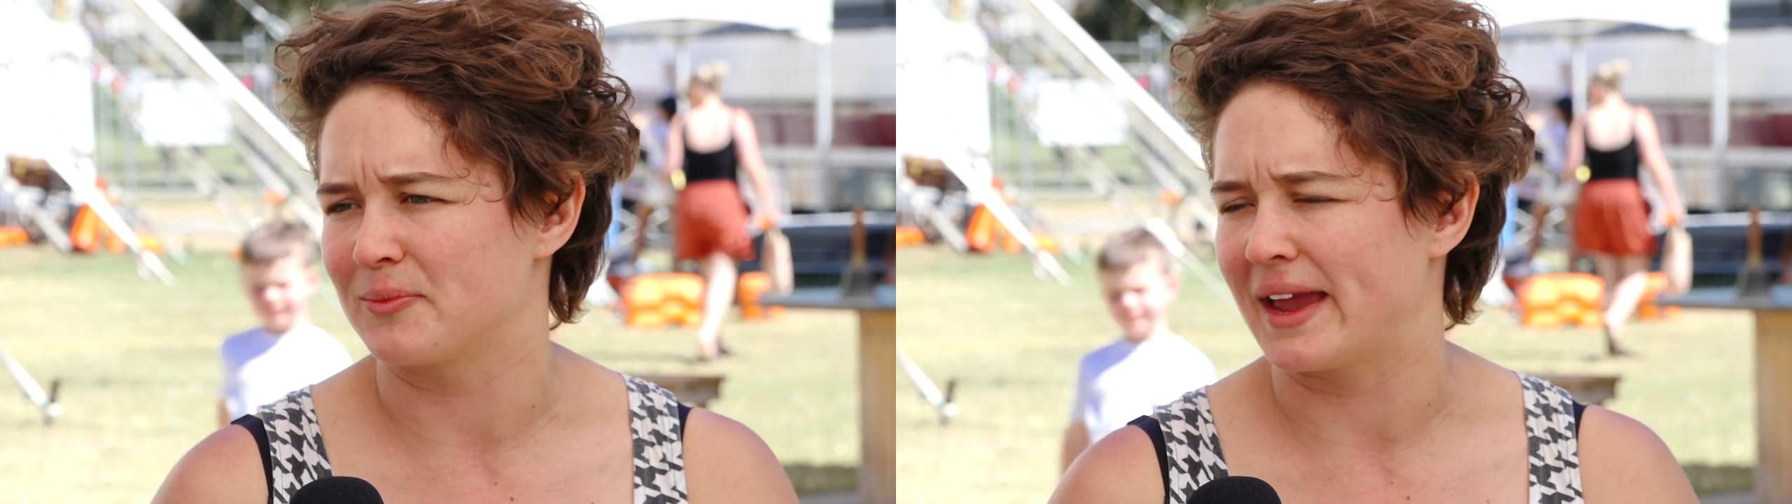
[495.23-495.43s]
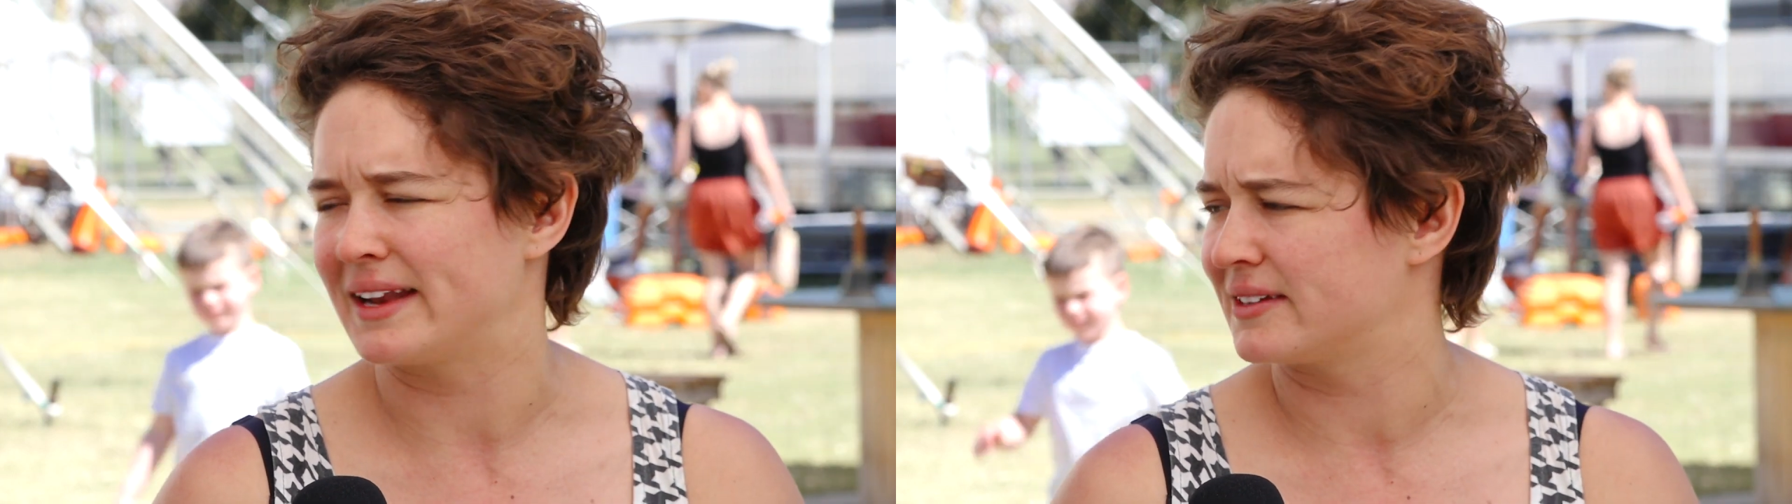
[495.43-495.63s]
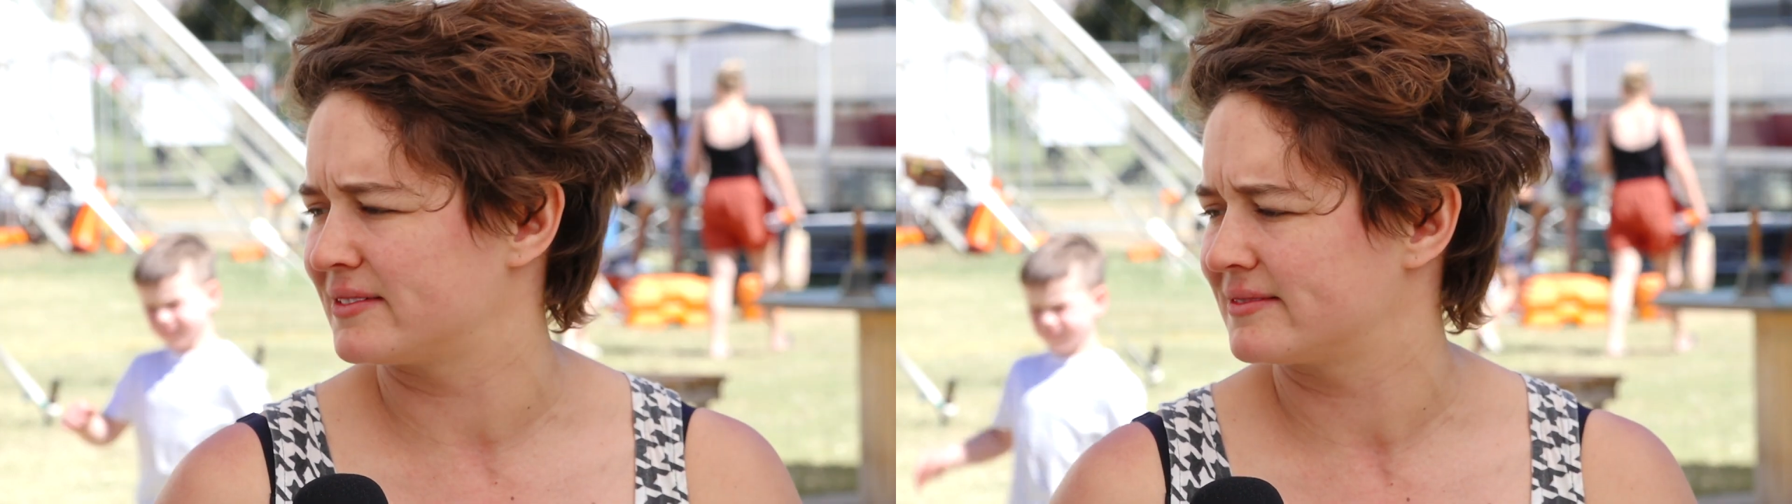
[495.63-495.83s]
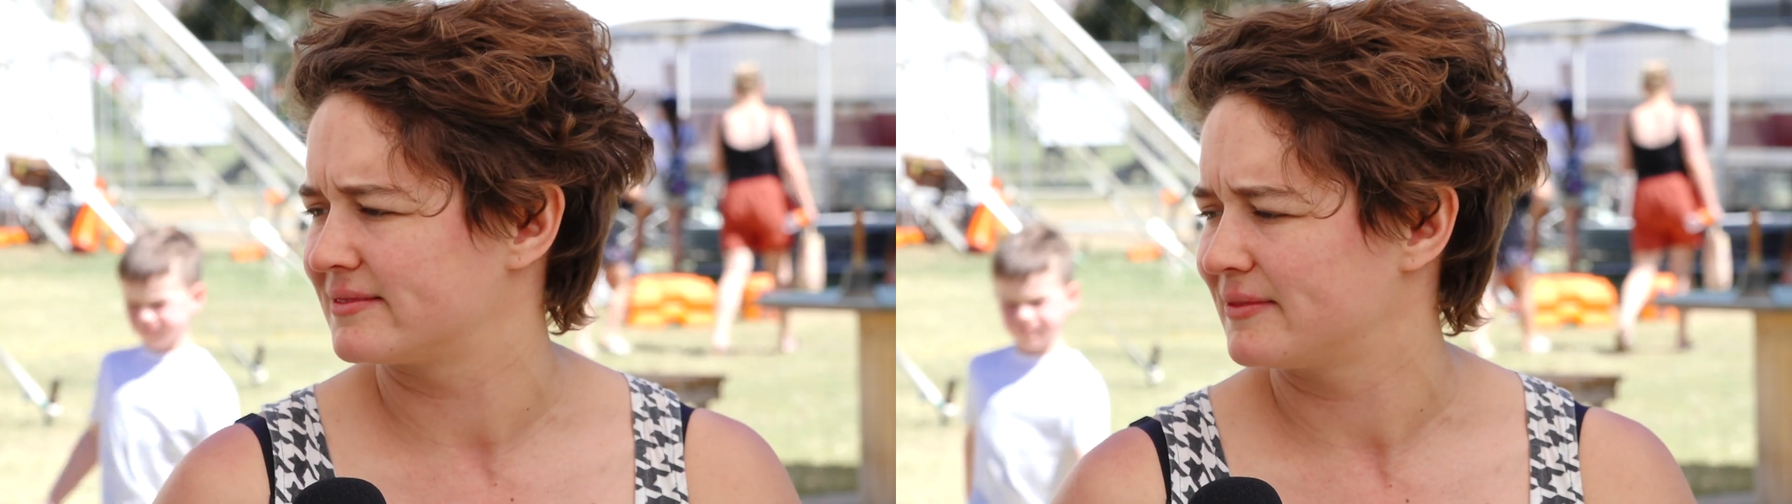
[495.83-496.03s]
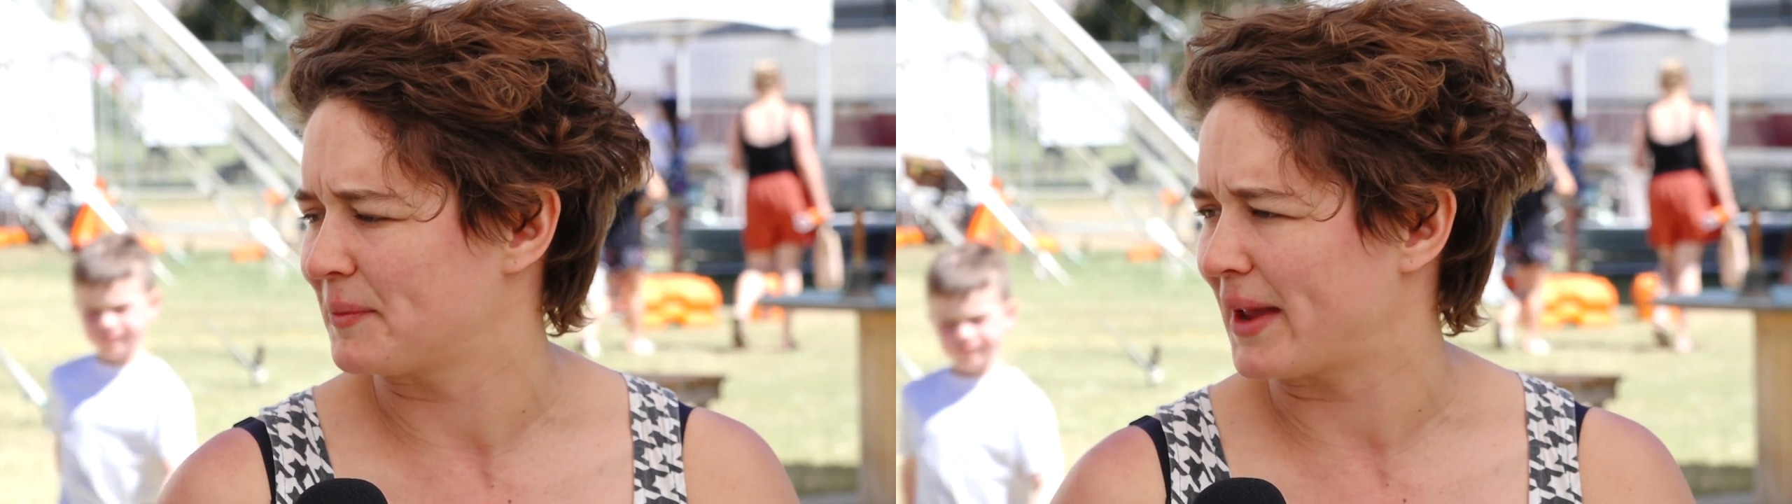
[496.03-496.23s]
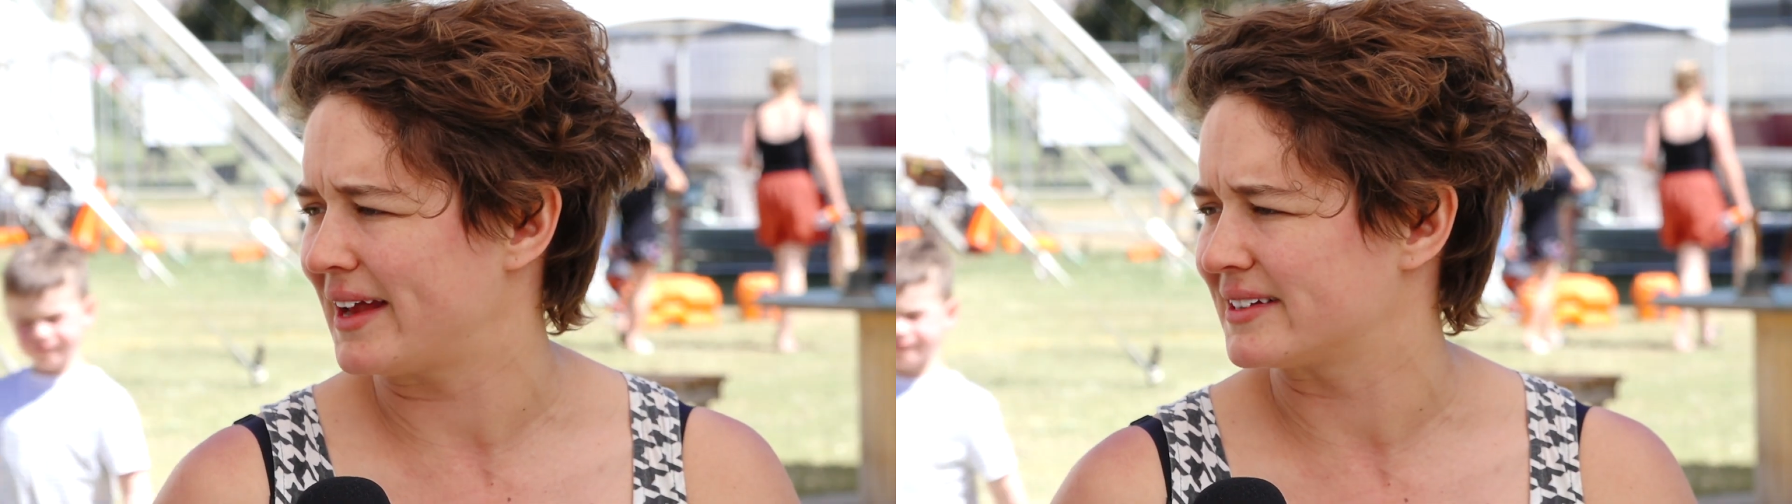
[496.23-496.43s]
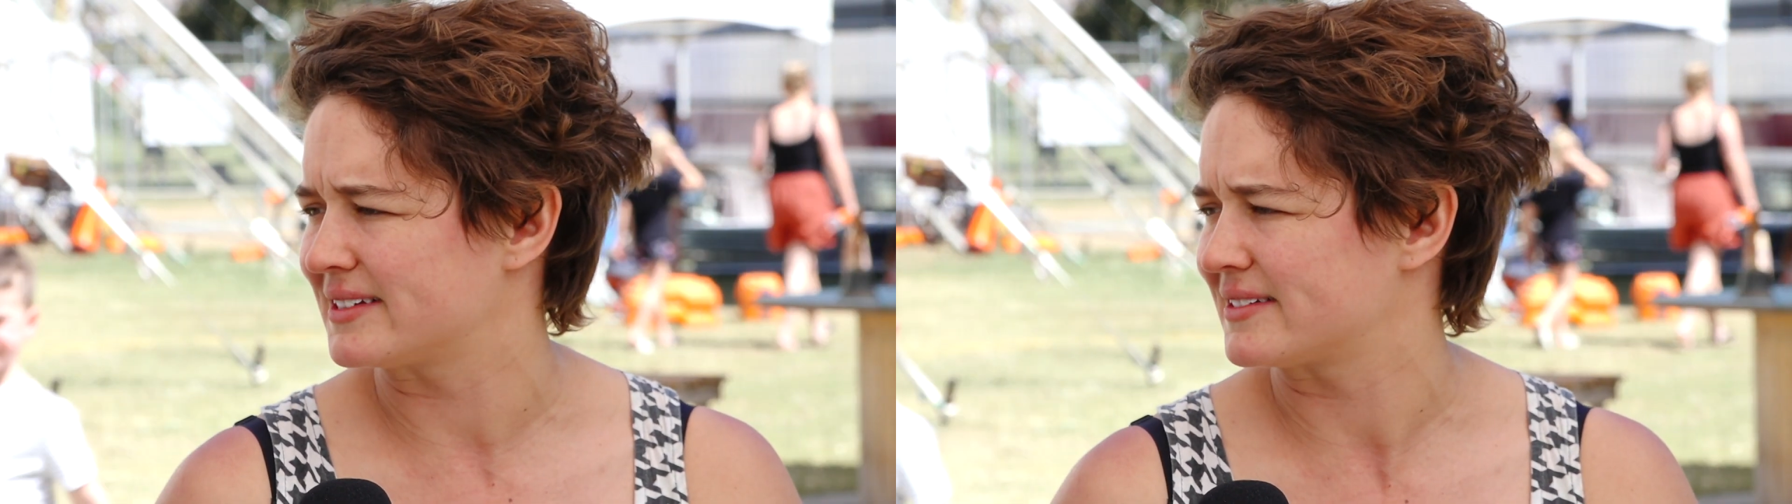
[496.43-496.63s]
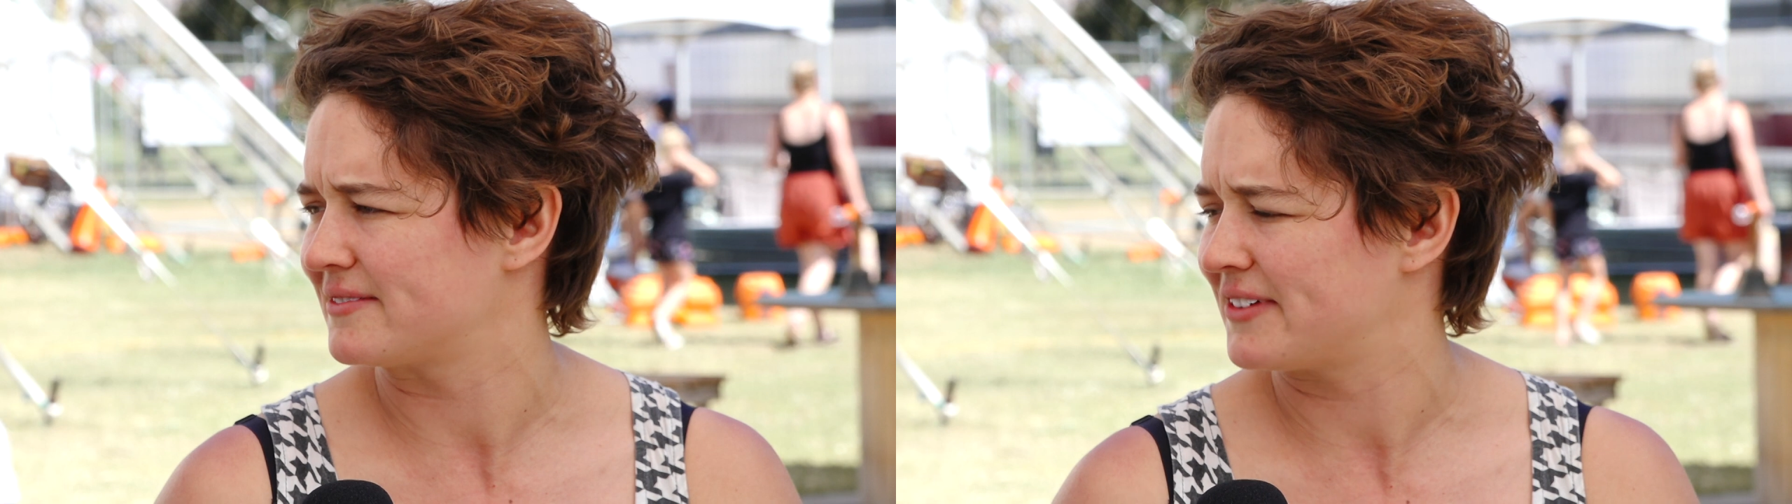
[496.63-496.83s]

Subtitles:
maiden